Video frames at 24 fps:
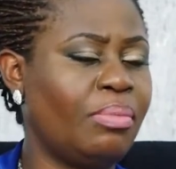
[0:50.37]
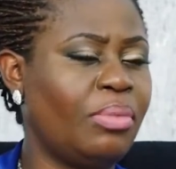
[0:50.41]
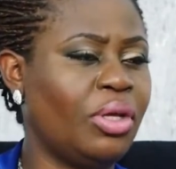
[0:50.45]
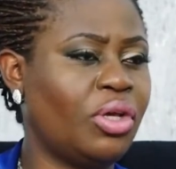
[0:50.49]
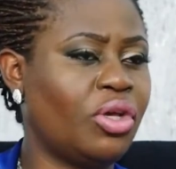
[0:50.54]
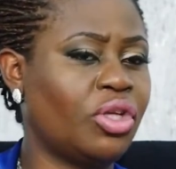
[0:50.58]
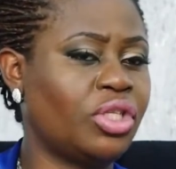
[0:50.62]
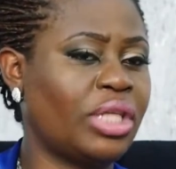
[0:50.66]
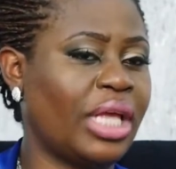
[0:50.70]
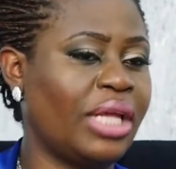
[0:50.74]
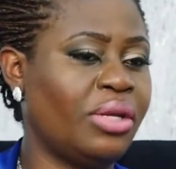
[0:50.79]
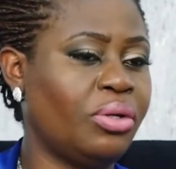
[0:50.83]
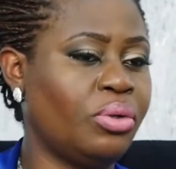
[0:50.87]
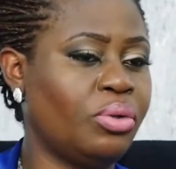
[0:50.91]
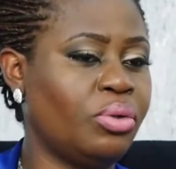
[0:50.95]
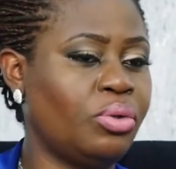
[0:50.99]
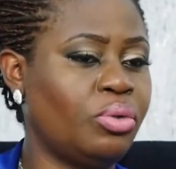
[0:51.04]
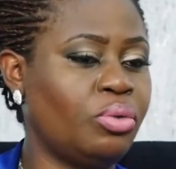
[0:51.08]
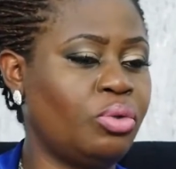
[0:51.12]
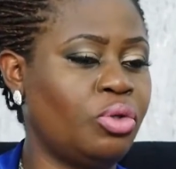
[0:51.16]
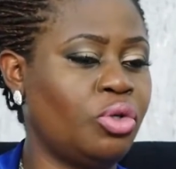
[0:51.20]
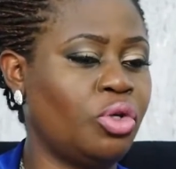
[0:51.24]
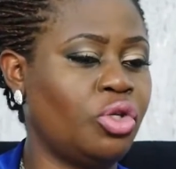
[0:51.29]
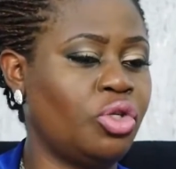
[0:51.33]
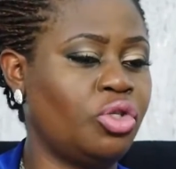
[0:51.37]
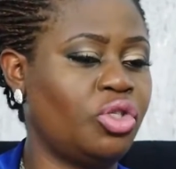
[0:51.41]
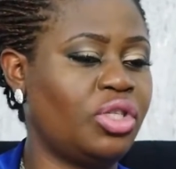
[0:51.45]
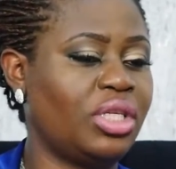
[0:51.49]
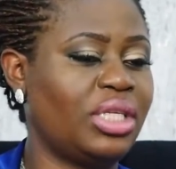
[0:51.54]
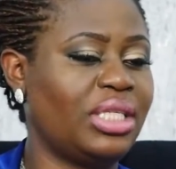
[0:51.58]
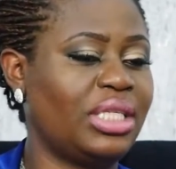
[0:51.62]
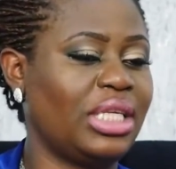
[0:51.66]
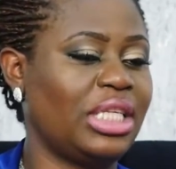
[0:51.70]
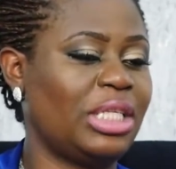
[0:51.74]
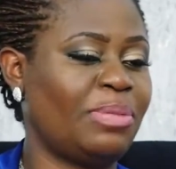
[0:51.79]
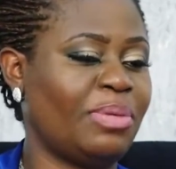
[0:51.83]
because I know you
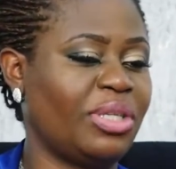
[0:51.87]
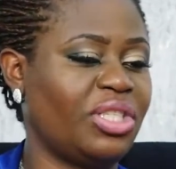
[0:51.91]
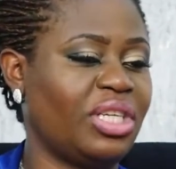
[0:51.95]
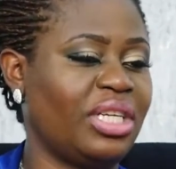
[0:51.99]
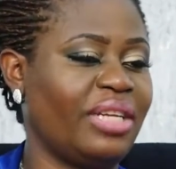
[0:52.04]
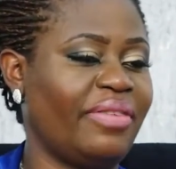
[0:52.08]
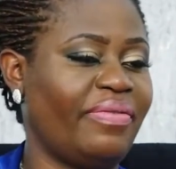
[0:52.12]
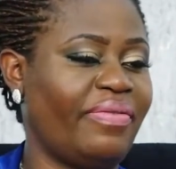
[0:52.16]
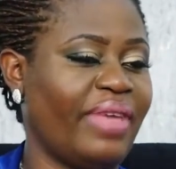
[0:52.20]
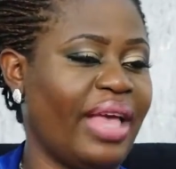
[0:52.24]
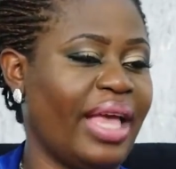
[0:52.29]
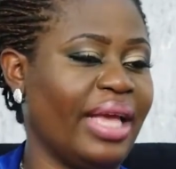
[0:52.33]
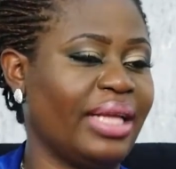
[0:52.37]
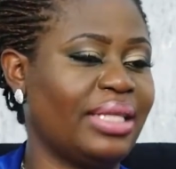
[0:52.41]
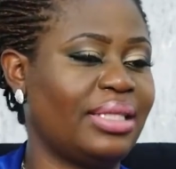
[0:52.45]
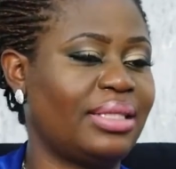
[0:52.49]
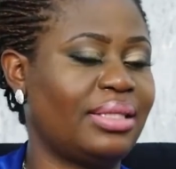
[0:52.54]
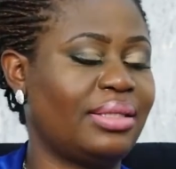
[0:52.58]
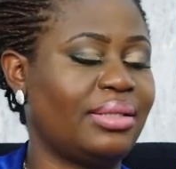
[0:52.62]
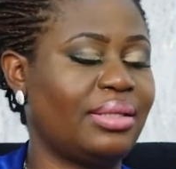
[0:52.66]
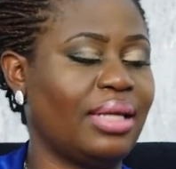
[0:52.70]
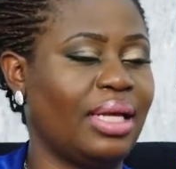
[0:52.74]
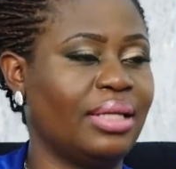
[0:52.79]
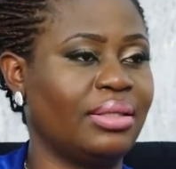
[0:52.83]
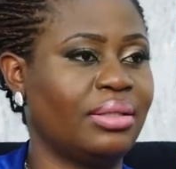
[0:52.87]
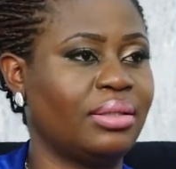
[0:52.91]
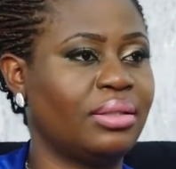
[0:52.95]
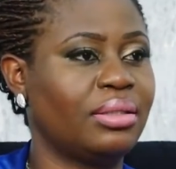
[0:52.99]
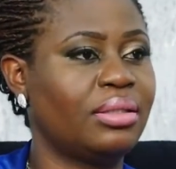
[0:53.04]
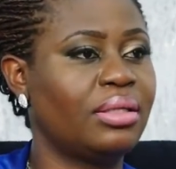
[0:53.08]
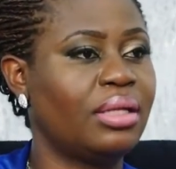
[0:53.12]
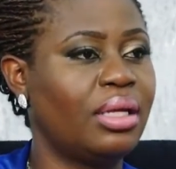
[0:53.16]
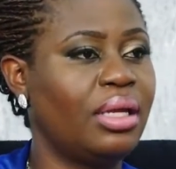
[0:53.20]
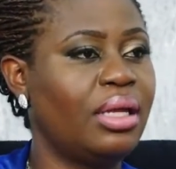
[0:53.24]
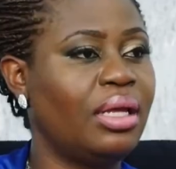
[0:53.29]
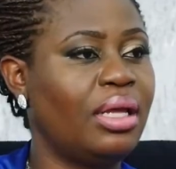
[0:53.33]
usually say special effects
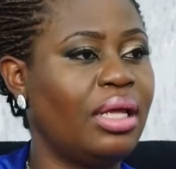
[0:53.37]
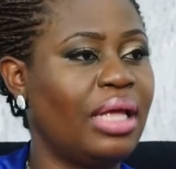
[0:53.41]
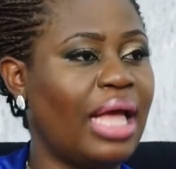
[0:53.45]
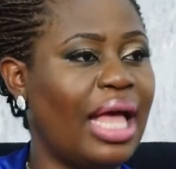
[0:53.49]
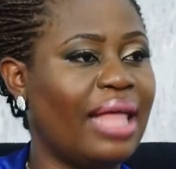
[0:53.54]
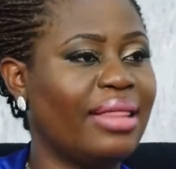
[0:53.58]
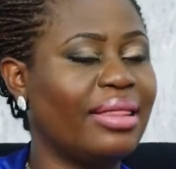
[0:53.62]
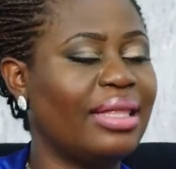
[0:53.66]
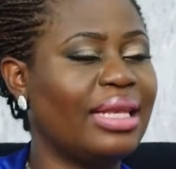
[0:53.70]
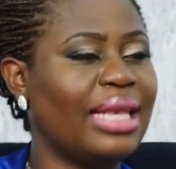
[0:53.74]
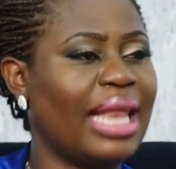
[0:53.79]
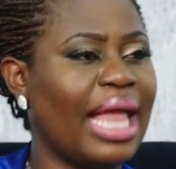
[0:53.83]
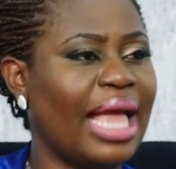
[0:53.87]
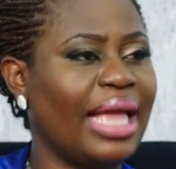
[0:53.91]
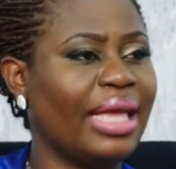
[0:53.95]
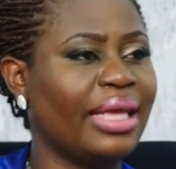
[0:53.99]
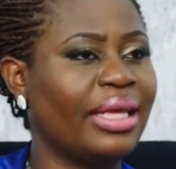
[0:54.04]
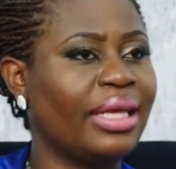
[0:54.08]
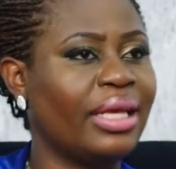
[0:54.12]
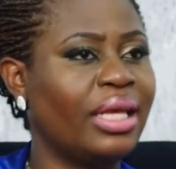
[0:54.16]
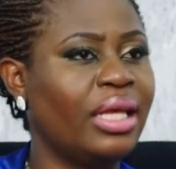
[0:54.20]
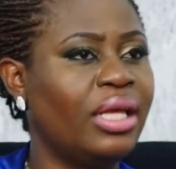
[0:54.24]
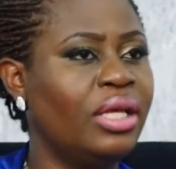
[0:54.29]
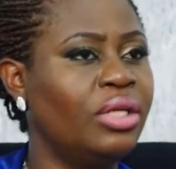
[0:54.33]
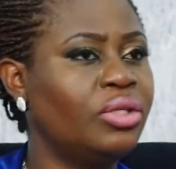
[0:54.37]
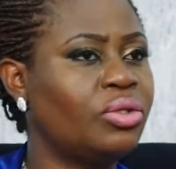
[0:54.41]
and the like.